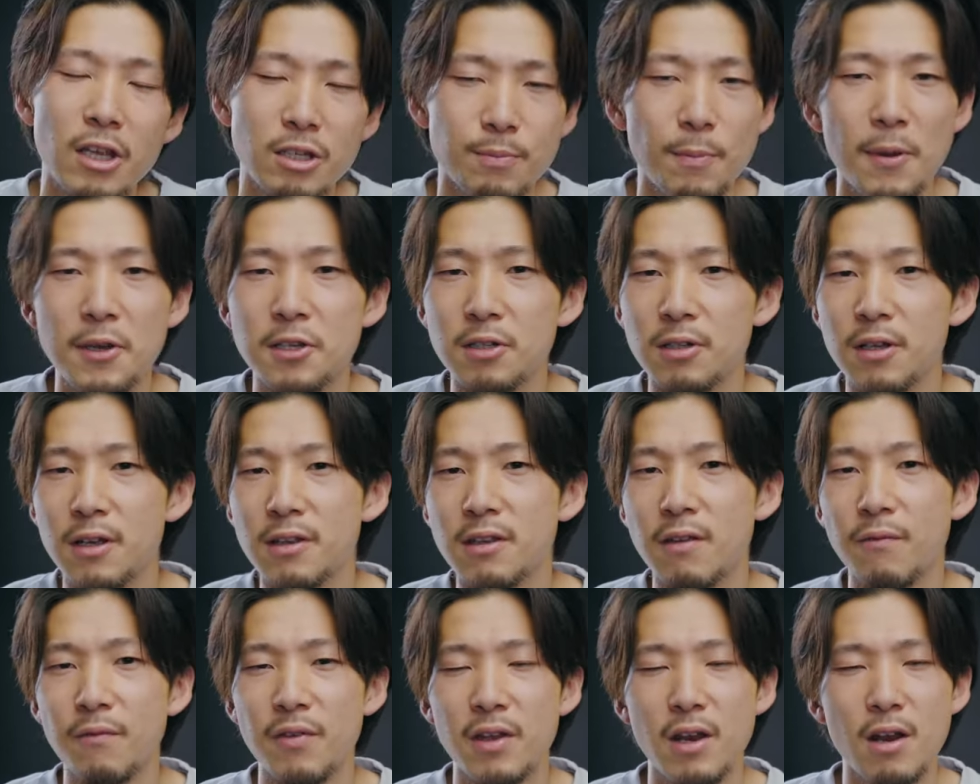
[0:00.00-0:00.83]
Especially
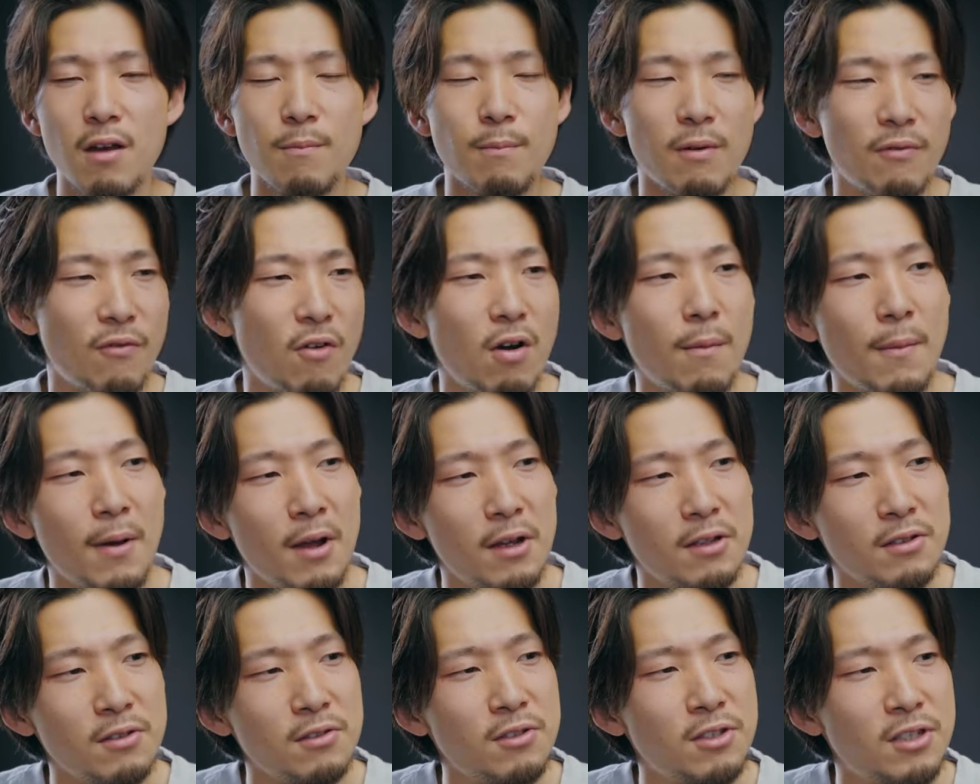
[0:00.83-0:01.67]
the video
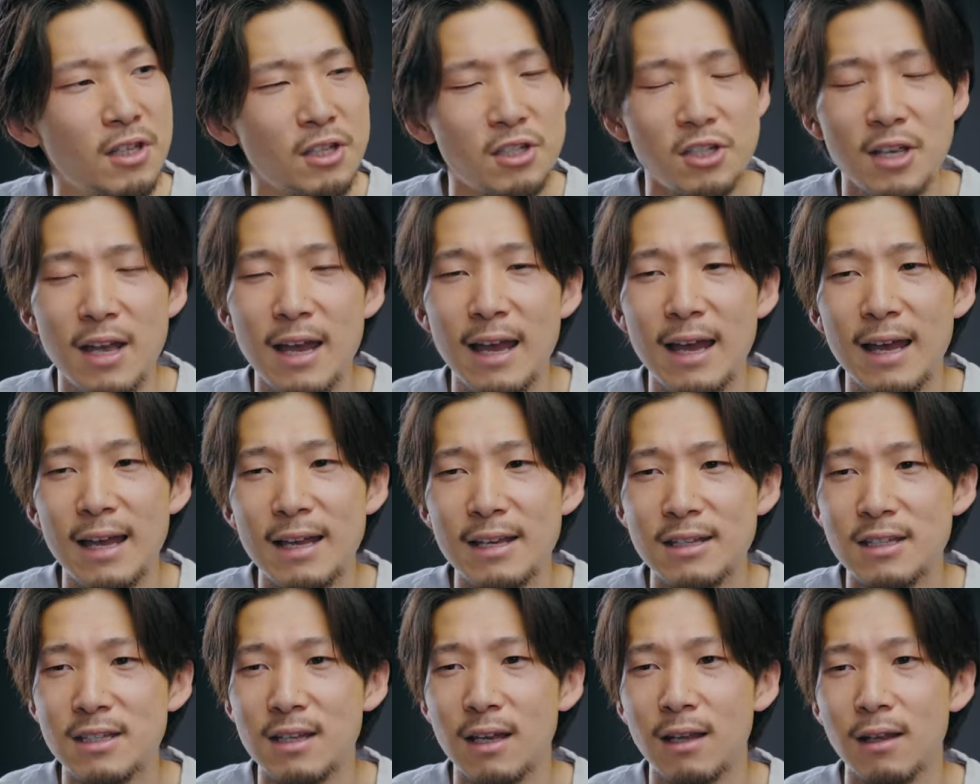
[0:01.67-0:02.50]
performance such
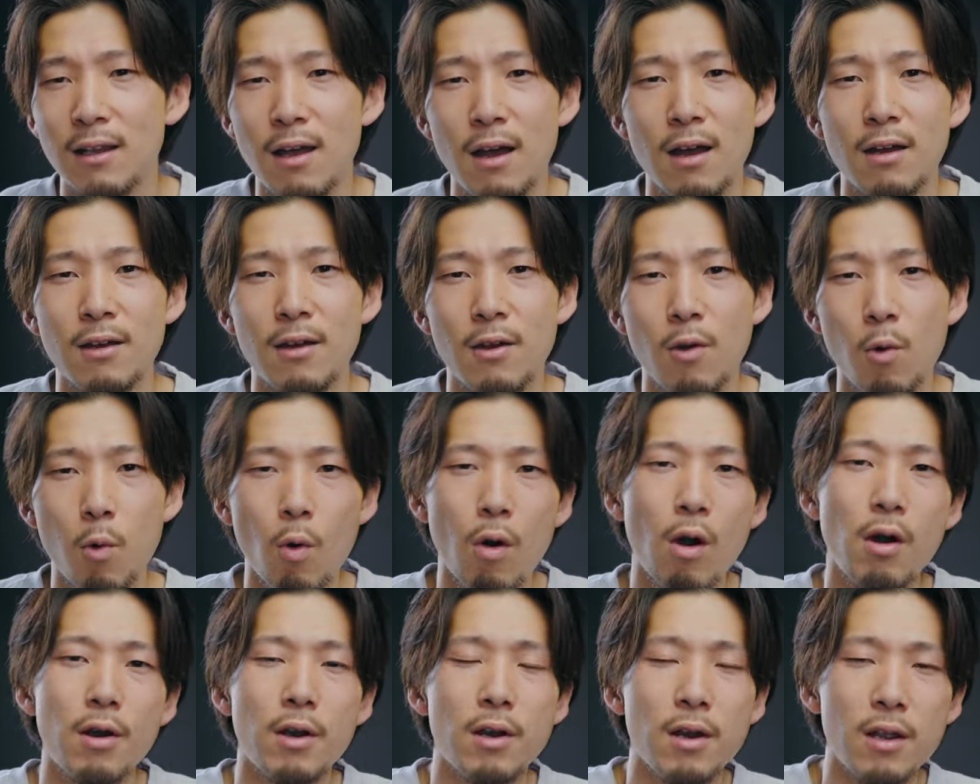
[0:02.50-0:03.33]
as the log
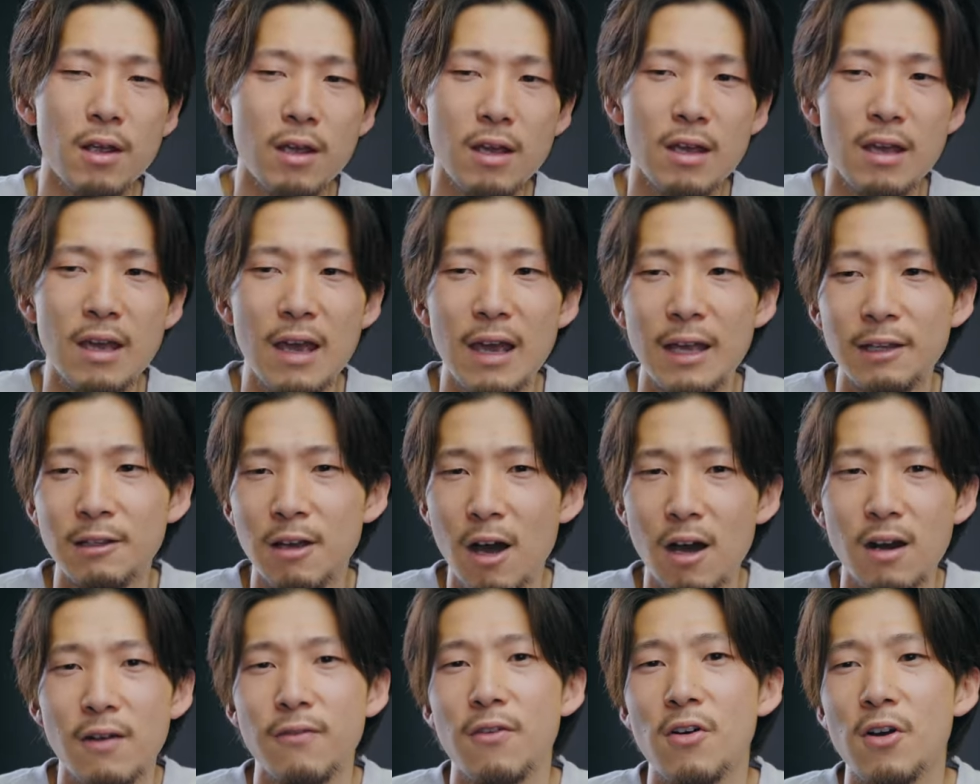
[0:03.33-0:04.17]
quality and
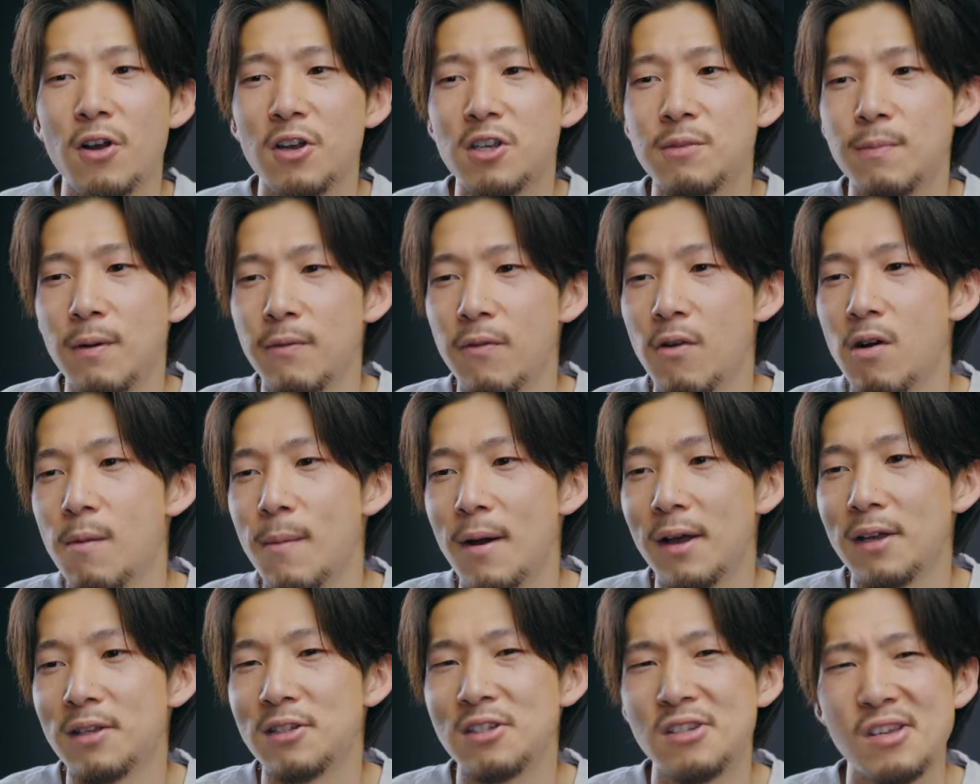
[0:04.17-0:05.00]
autofocus
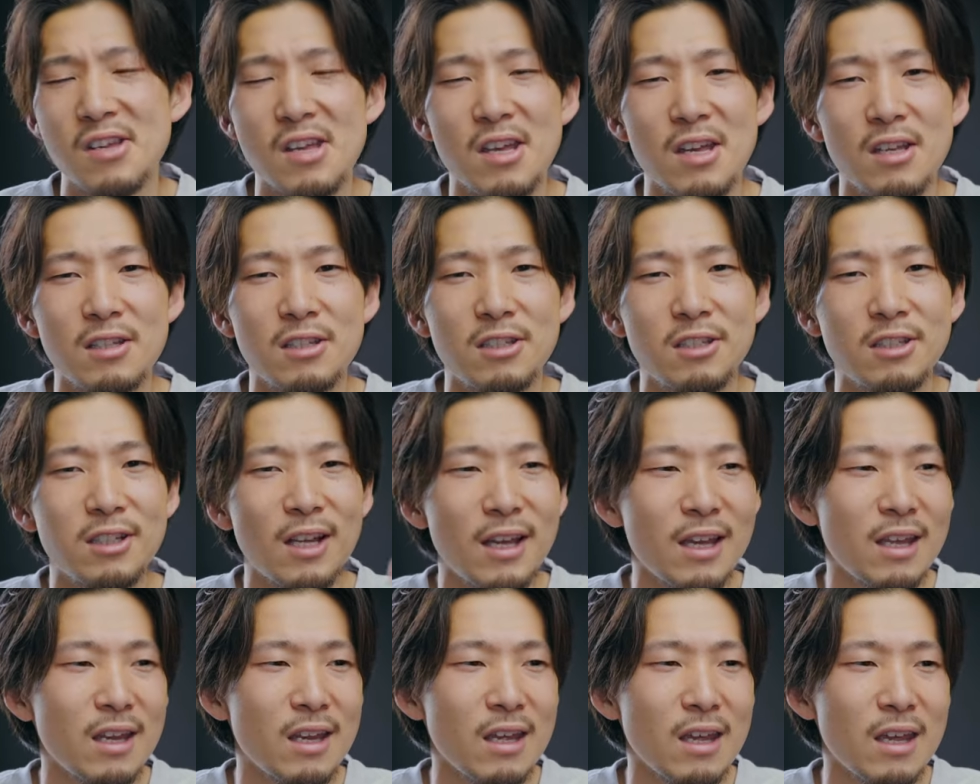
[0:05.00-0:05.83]
performance, it's
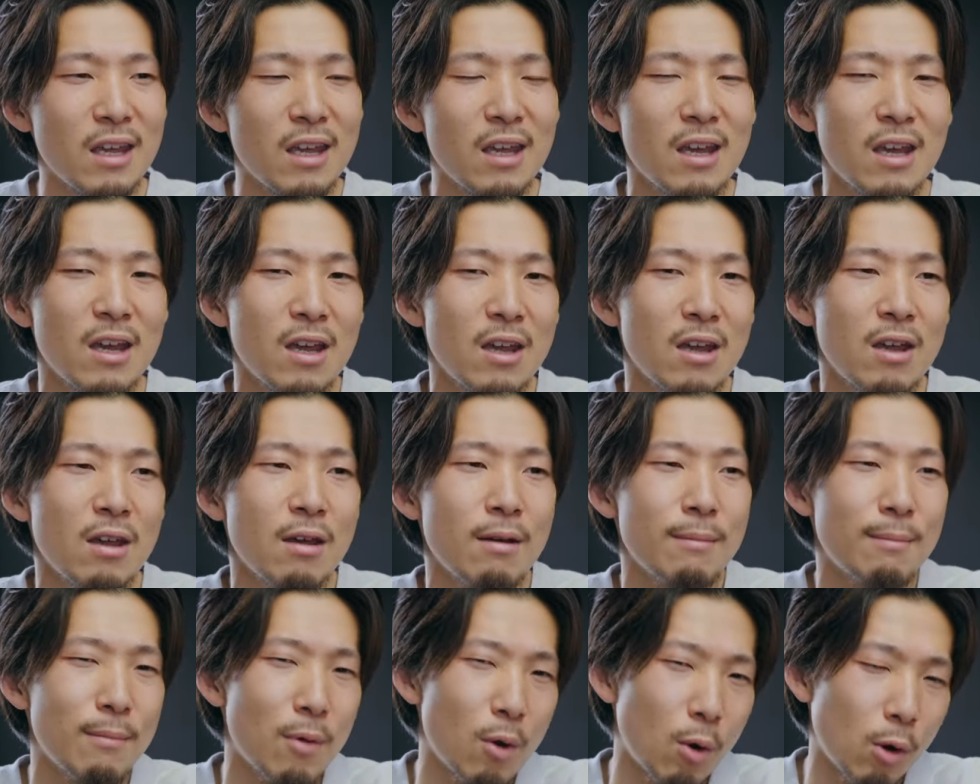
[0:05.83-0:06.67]
slightly
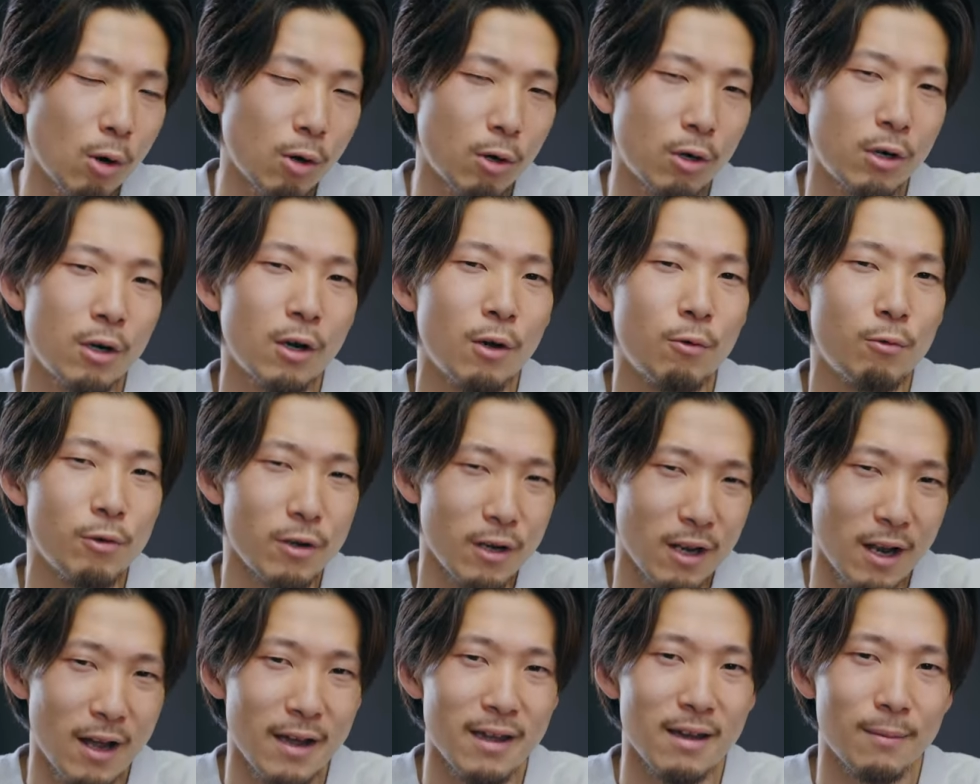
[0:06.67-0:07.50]
more
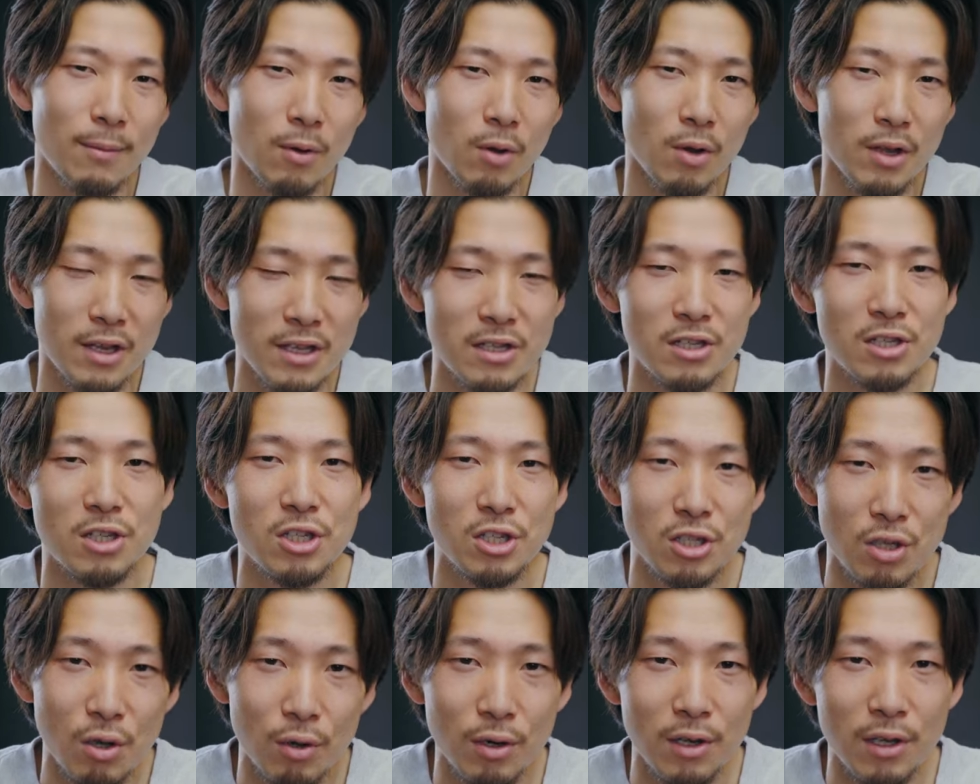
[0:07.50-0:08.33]
reliable in
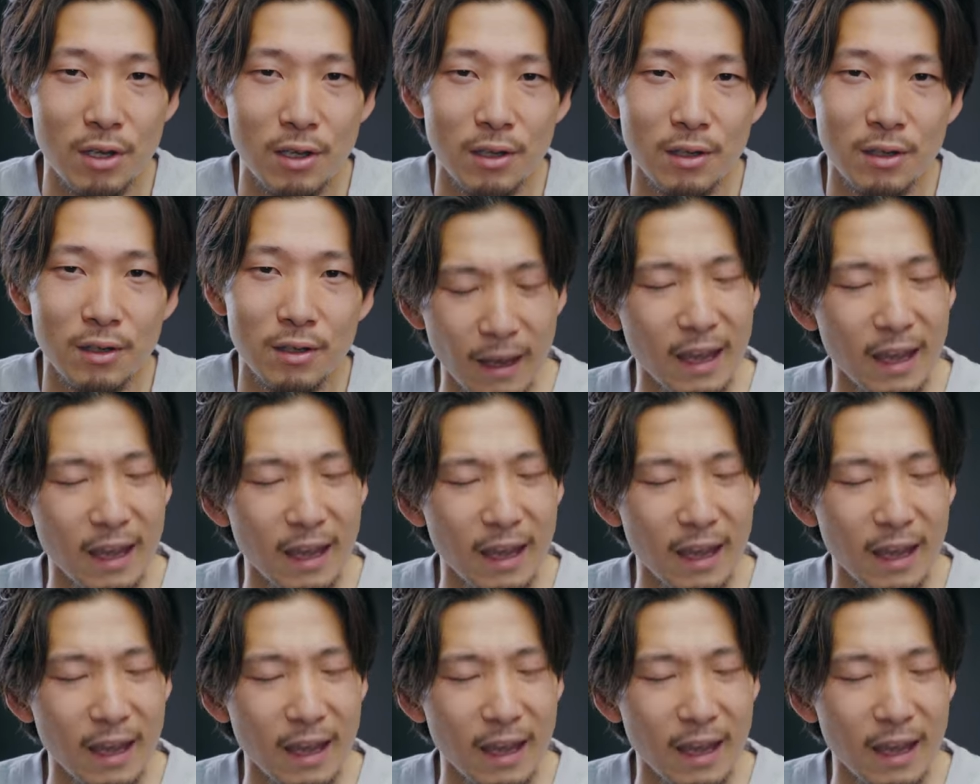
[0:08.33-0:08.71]
Sony.